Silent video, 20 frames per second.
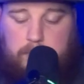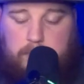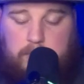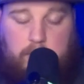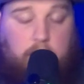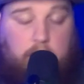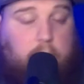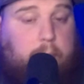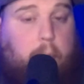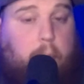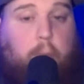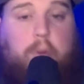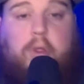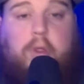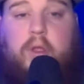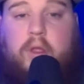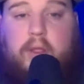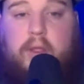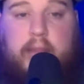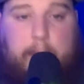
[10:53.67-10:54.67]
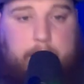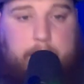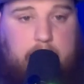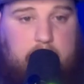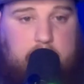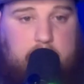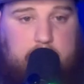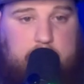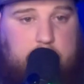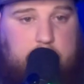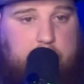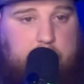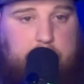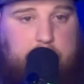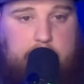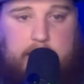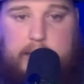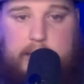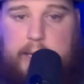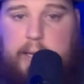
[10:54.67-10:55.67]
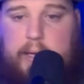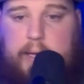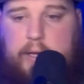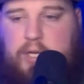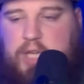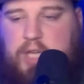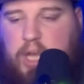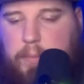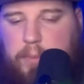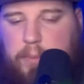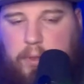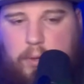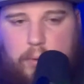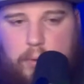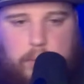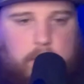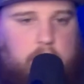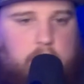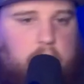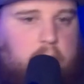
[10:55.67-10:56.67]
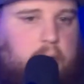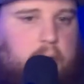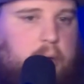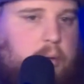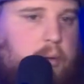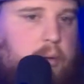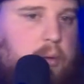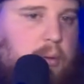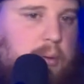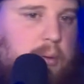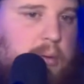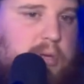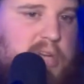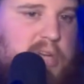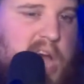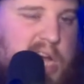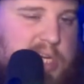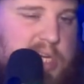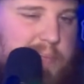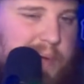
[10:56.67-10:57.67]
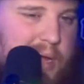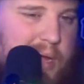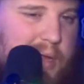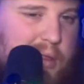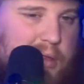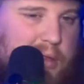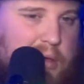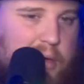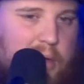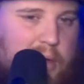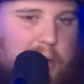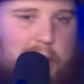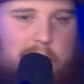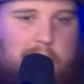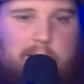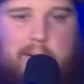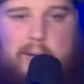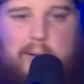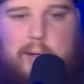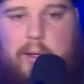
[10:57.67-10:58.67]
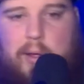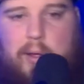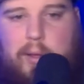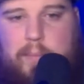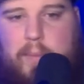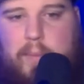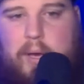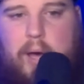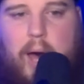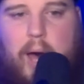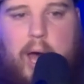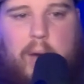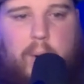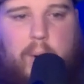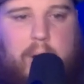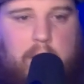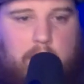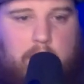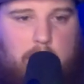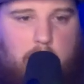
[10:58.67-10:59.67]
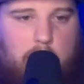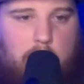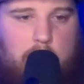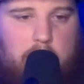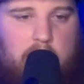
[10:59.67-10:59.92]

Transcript: supposed to step in, James Houston, Josh Pascal, Mekhi Wingo,